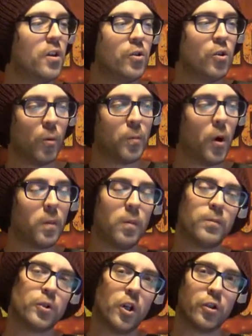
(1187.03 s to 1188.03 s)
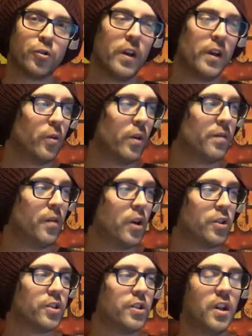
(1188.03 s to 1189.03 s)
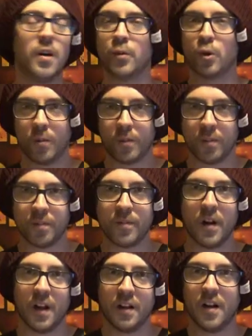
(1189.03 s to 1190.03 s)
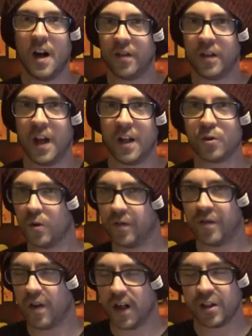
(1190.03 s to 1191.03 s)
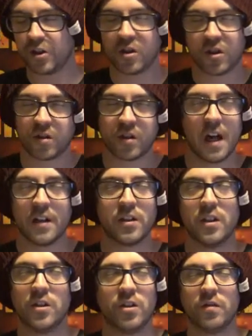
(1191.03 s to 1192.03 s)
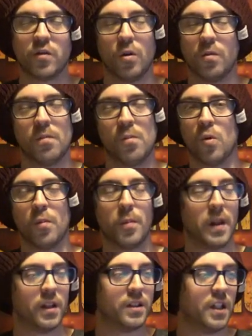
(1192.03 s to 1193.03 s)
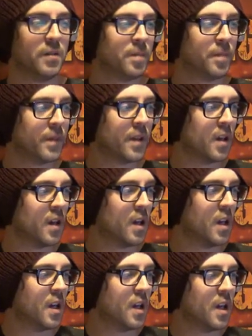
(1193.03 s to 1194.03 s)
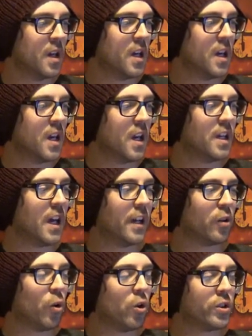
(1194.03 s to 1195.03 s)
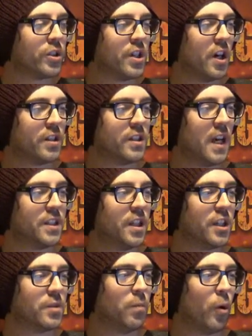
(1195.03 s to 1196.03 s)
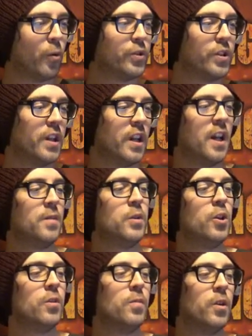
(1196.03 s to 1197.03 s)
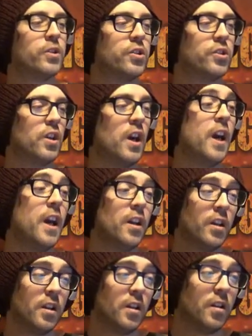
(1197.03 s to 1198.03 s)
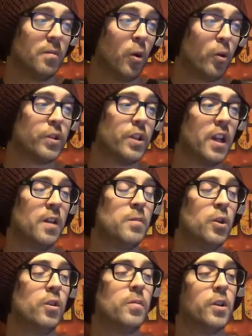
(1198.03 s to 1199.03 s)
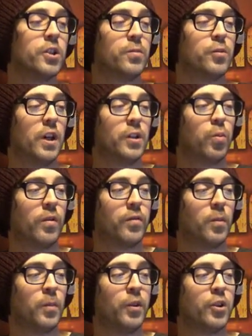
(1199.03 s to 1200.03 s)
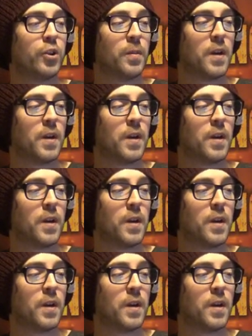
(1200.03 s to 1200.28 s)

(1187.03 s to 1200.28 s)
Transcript: No problem, charge the rhino in first, absorb them, and having that sort of advance just guarantees you've got more mobility. Night Lords, Terror Tactics, models in an enemy unit must uh, models in an enemy unit must subtract one from leadership